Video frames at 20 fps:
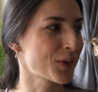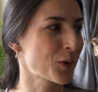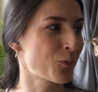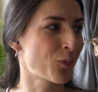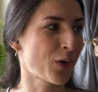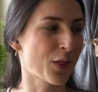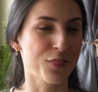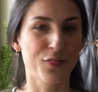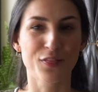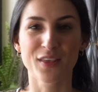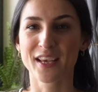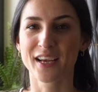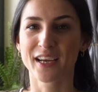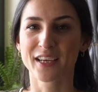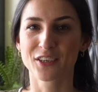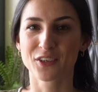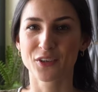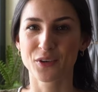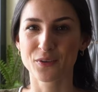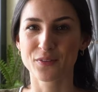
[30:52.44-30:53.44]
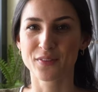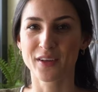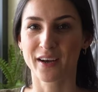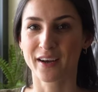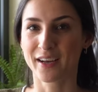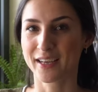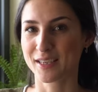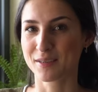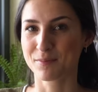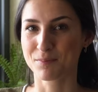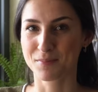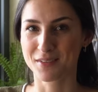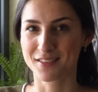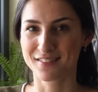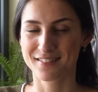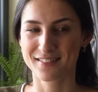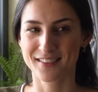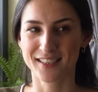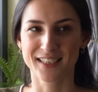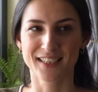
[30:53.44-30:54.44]
One thing I know that I am
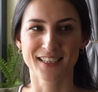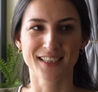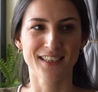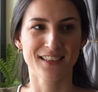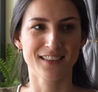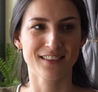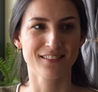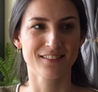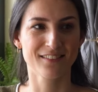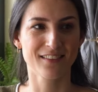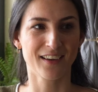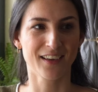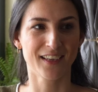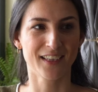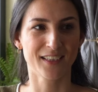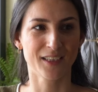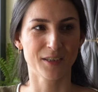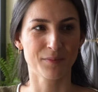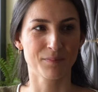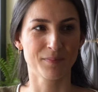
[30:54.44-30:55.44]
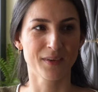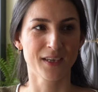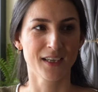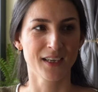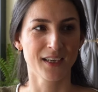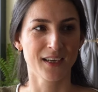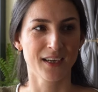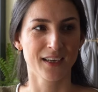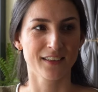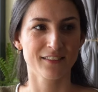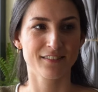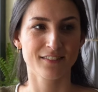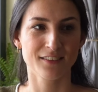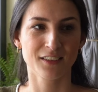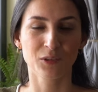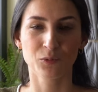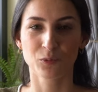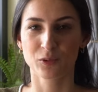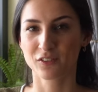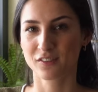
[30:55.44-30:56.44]
missing is I am
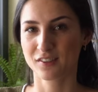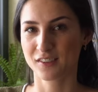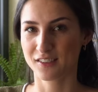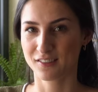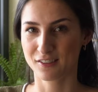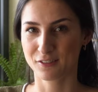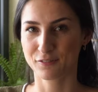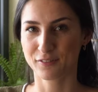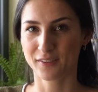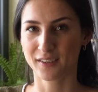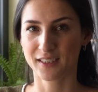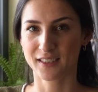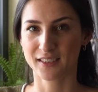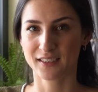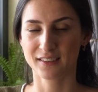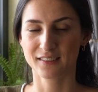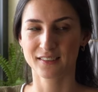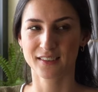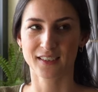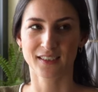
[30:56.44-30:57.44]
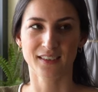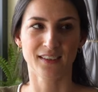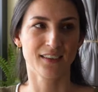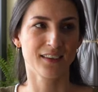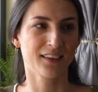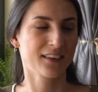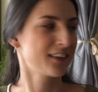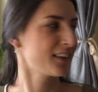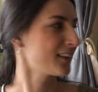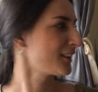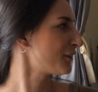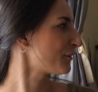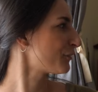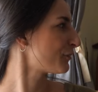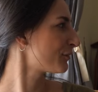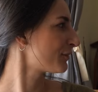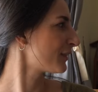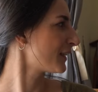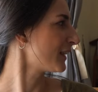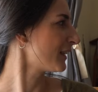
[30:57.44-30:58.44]
still wanting to find a kind of
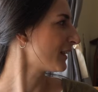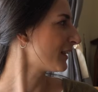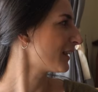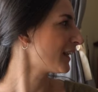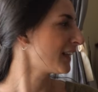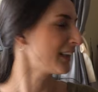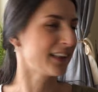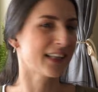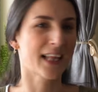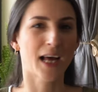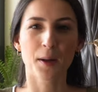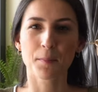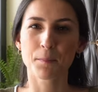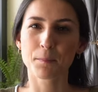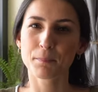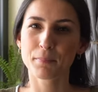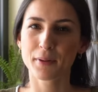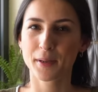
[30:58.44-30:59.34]
lamp,